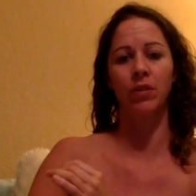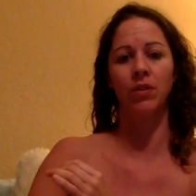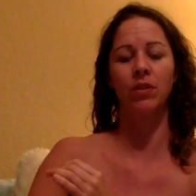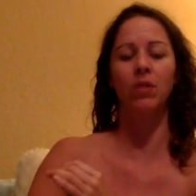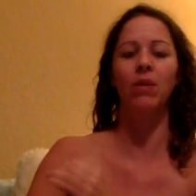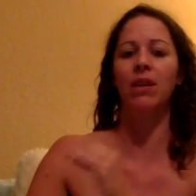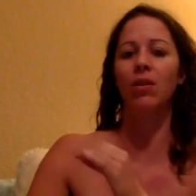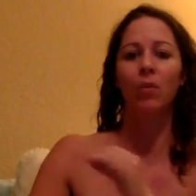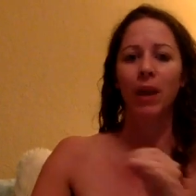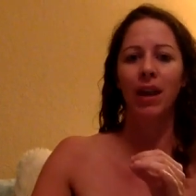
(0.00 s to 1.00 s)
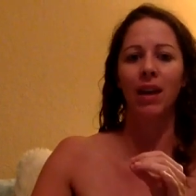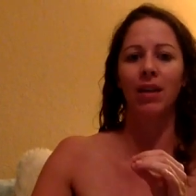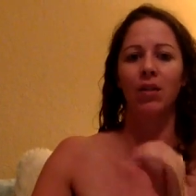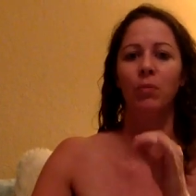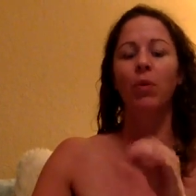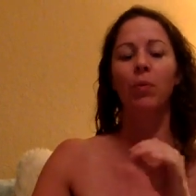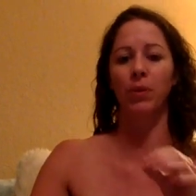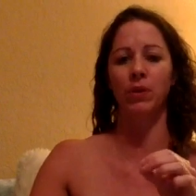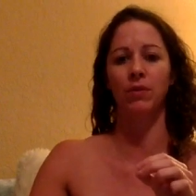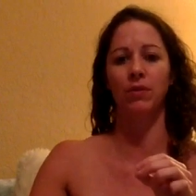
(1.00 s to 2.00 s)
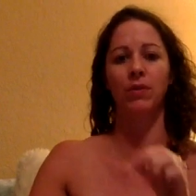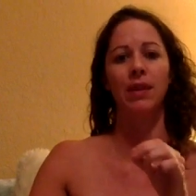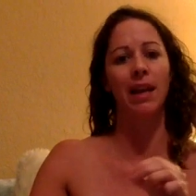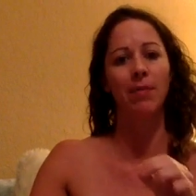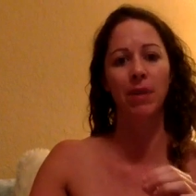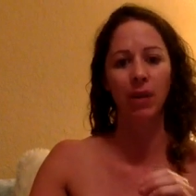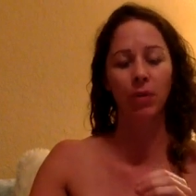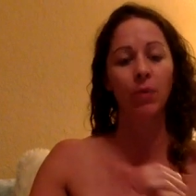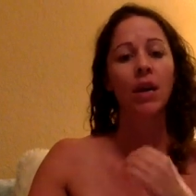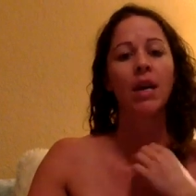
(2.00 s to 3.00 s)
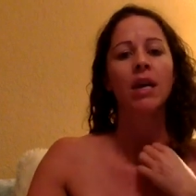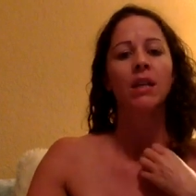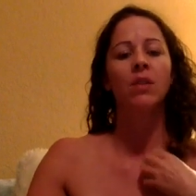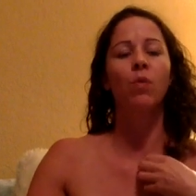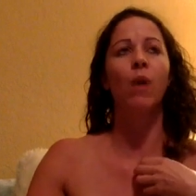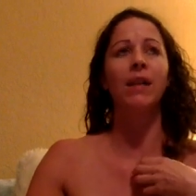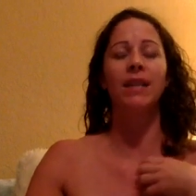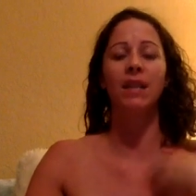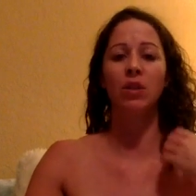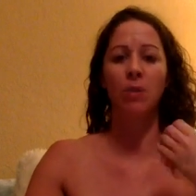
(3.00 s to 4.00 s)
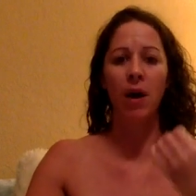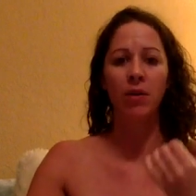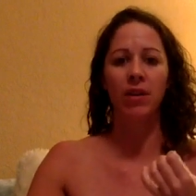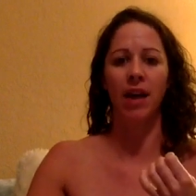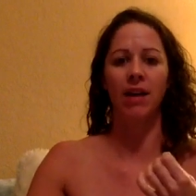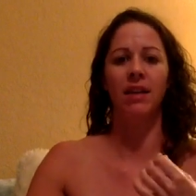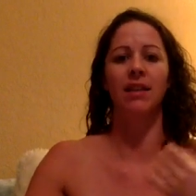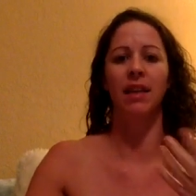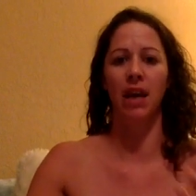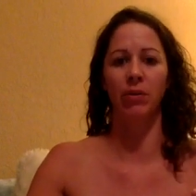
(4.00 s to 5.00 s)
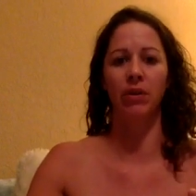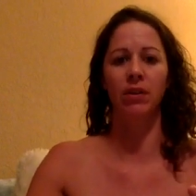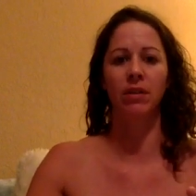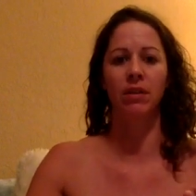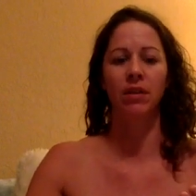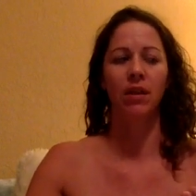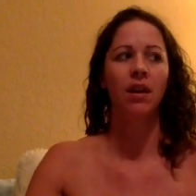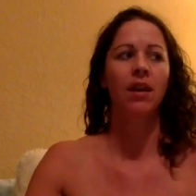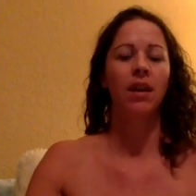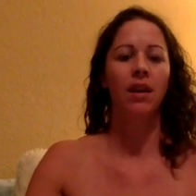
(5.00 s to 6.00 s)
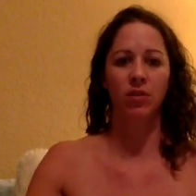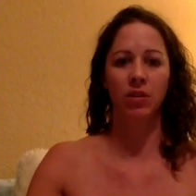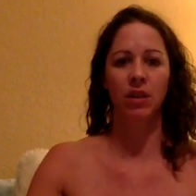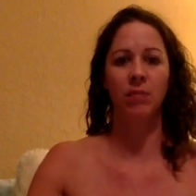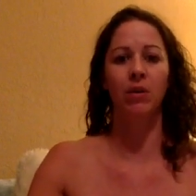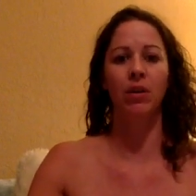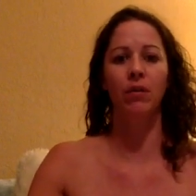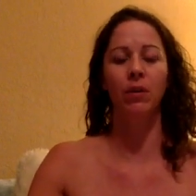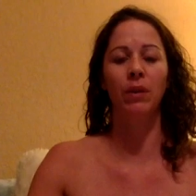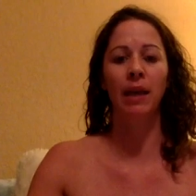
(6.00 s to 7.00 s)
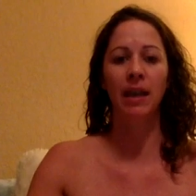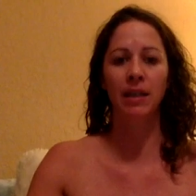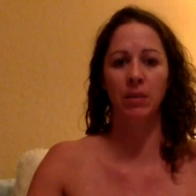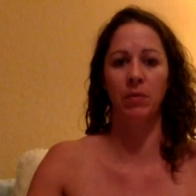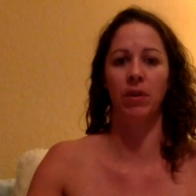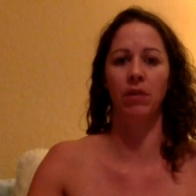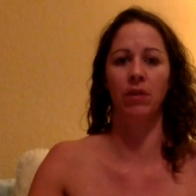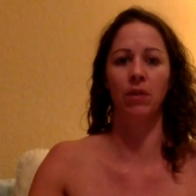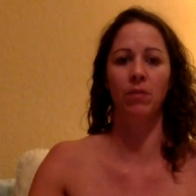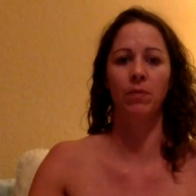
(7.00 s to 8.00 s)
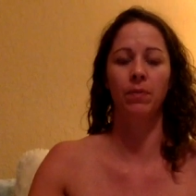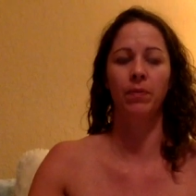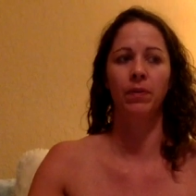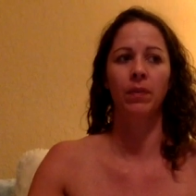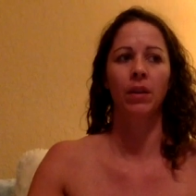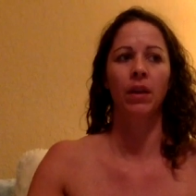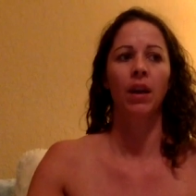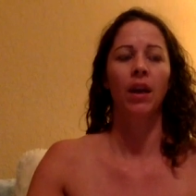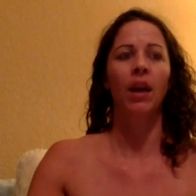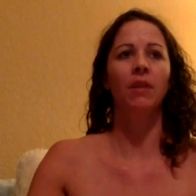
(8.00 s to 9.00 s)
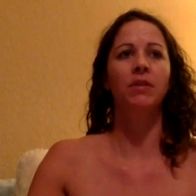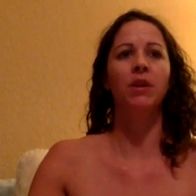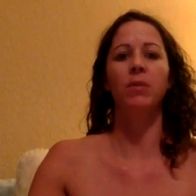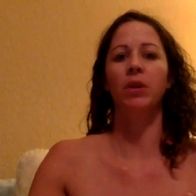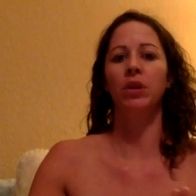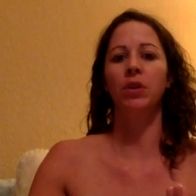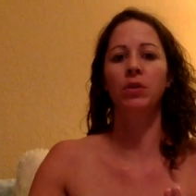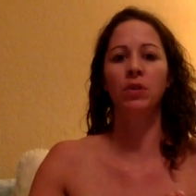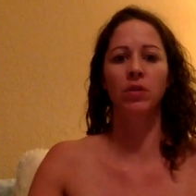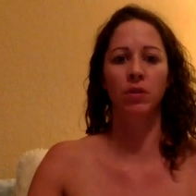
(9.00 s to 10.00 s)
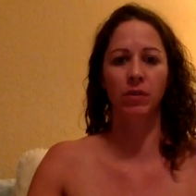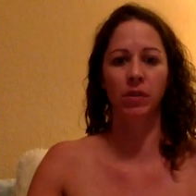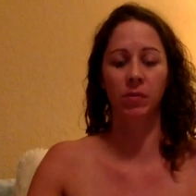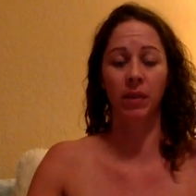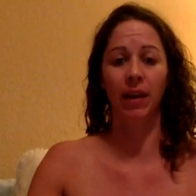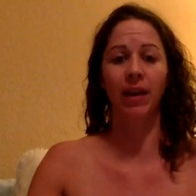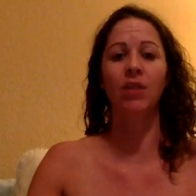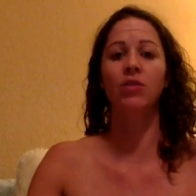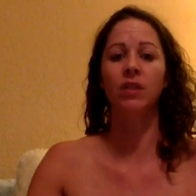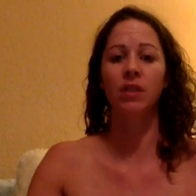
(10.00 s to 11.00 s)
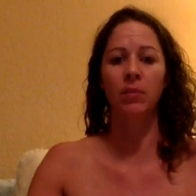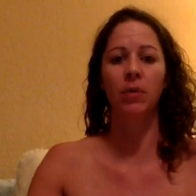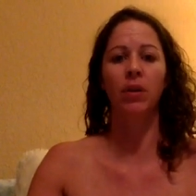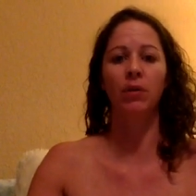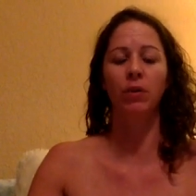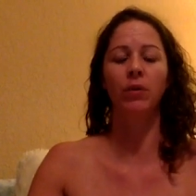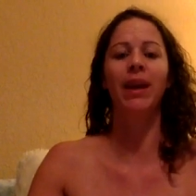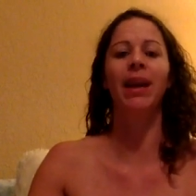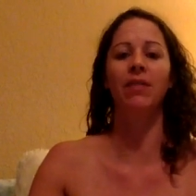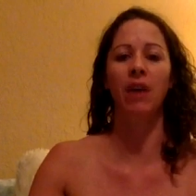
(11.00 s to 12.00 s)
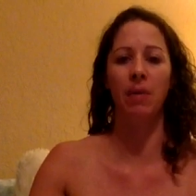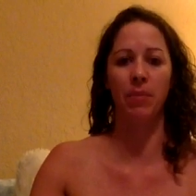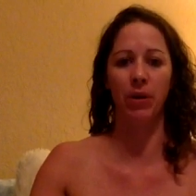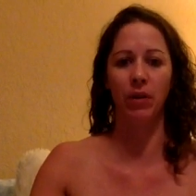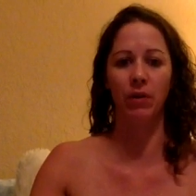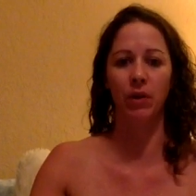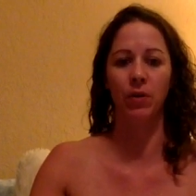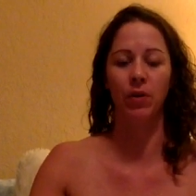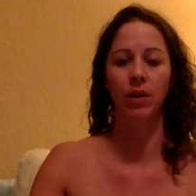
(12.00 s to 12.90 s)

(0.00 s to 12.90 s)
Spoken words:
So either way, they're both points of views that limit you. So what takes you out of that is allowance. Interesting point of view, he has the point of view. If someone accuses you of something, interesting point of view, they have that point of view.